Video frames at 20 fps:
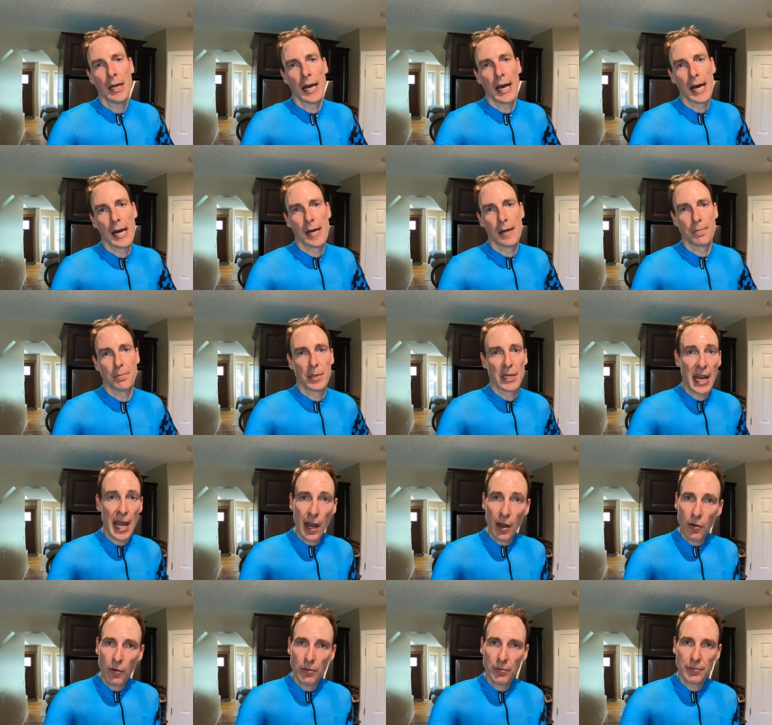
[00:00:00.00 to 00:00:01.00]
Uh, but
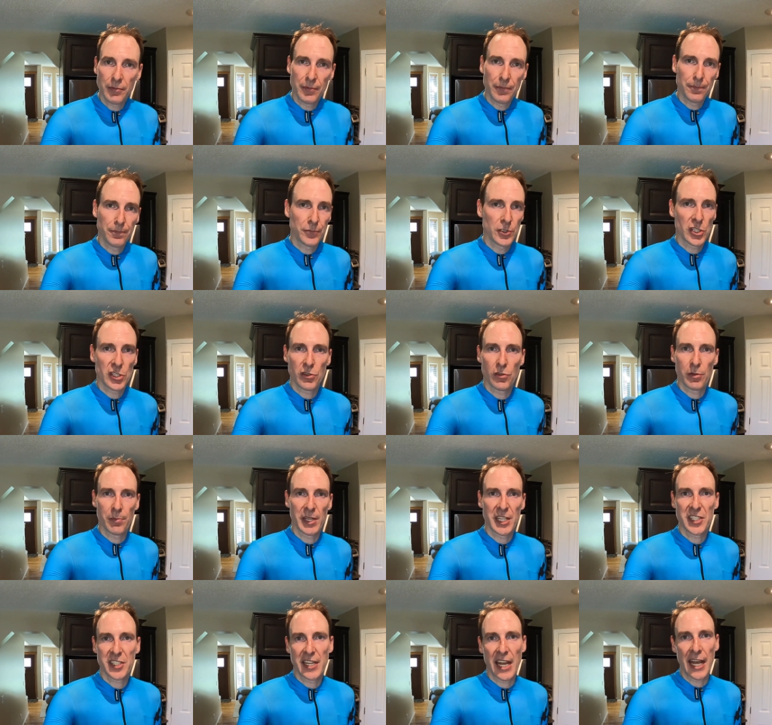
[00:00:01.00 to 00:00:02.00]
now, just doing
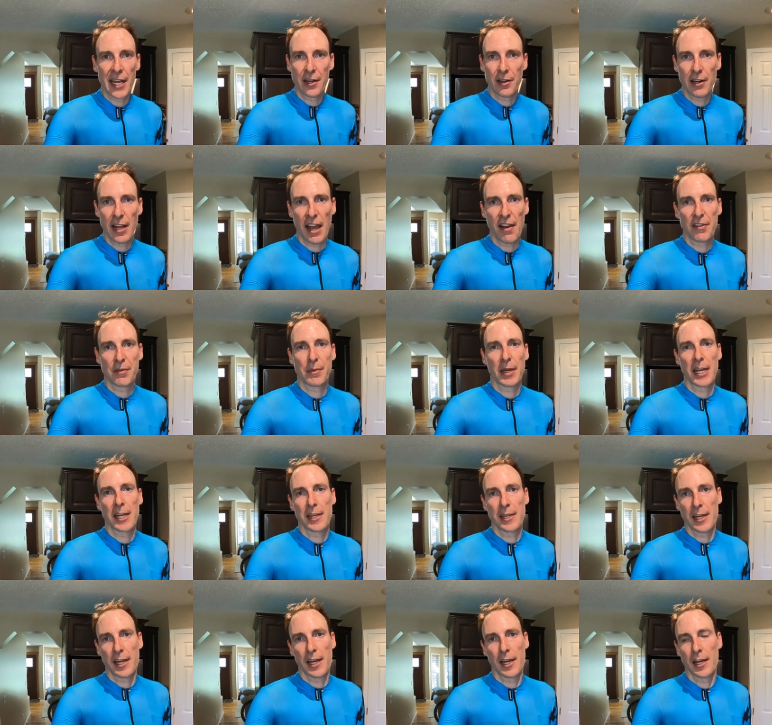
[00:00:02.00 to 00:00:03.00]
my standard, having
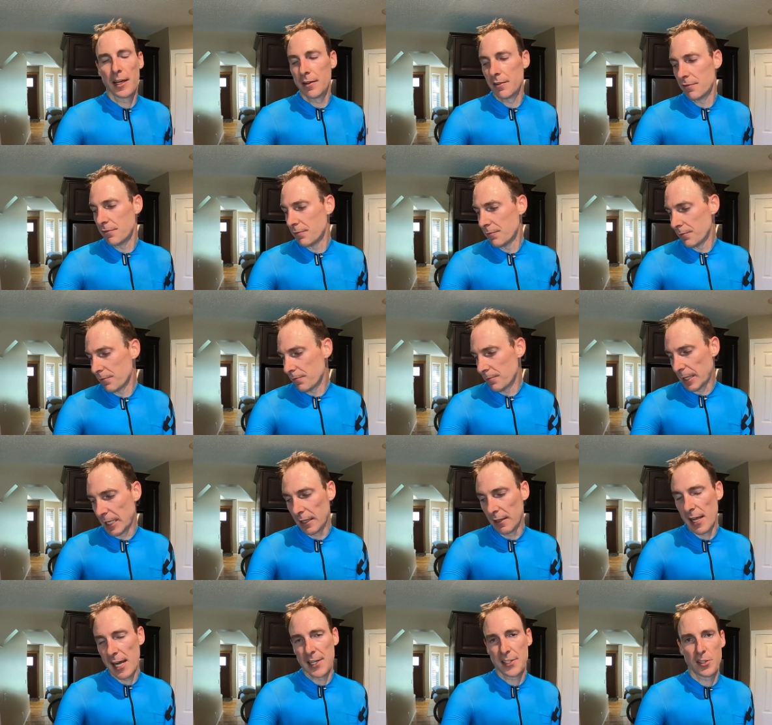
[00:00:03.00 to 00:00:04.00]
my, uh, my
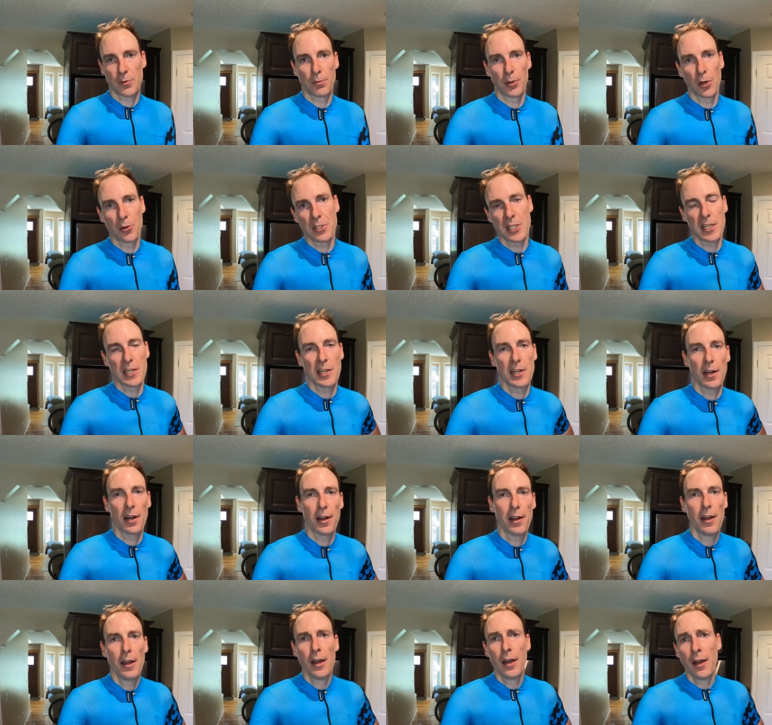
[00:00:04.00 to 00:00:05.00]
glass of protein
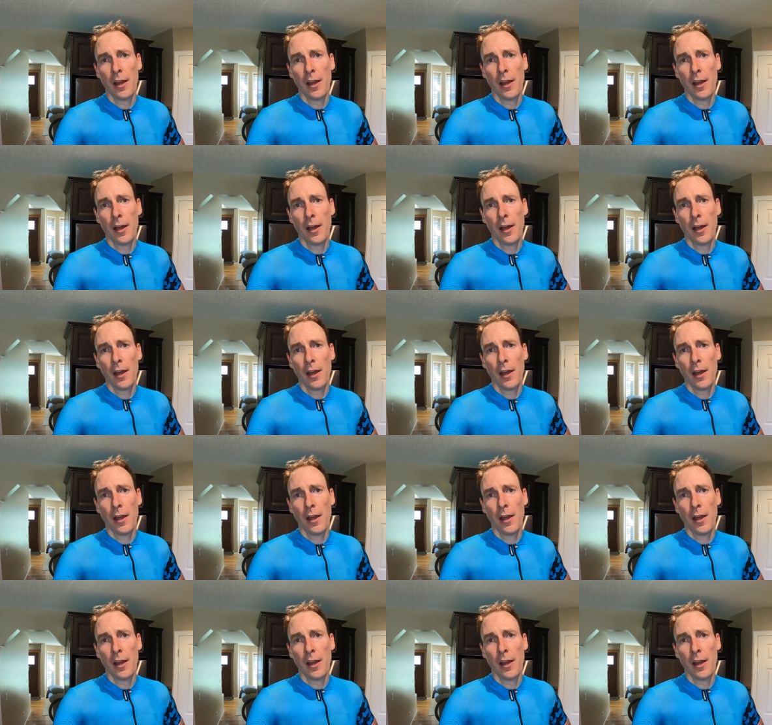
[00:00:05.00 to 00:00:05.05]
here,